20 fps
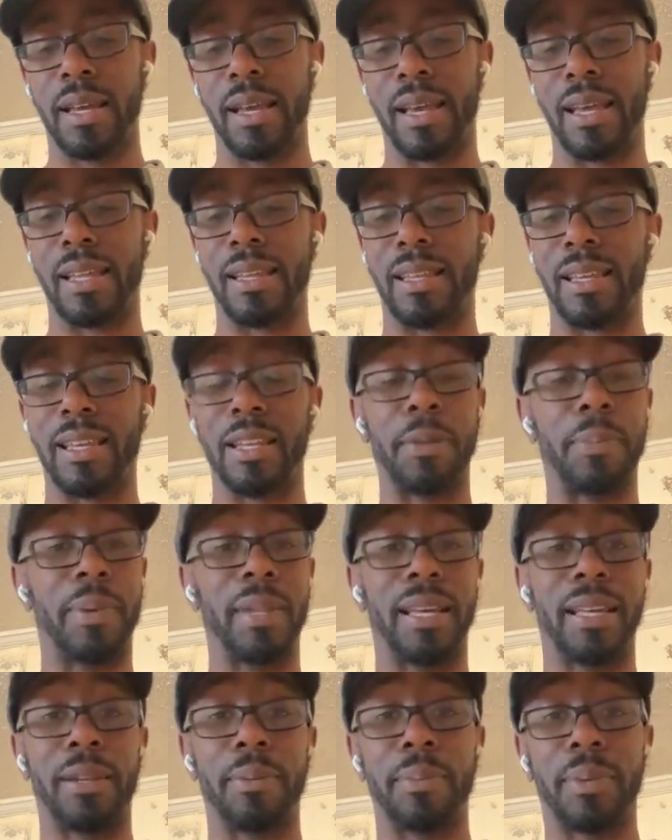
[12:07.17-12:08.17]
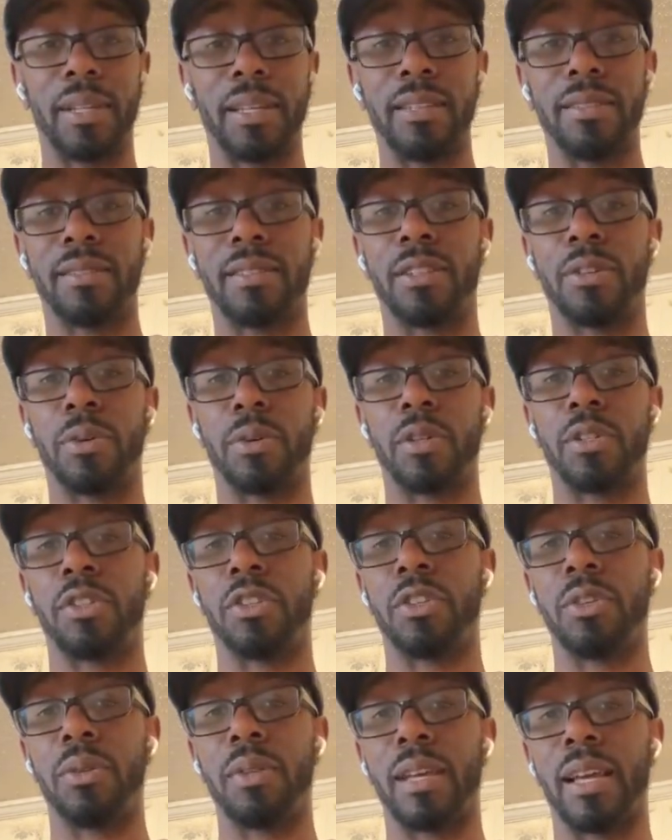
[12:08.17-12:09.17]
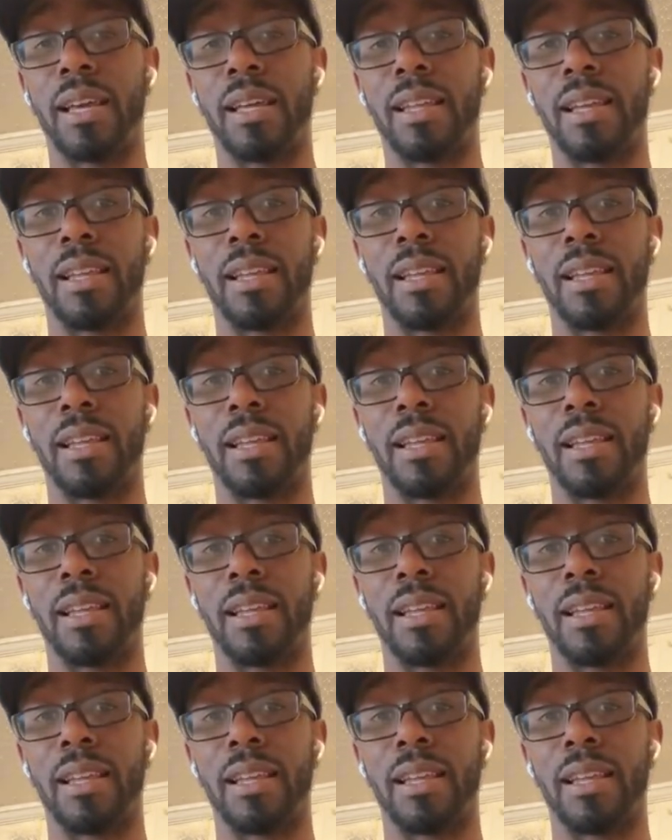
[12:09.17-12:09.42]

and get a plan in place in order to do that.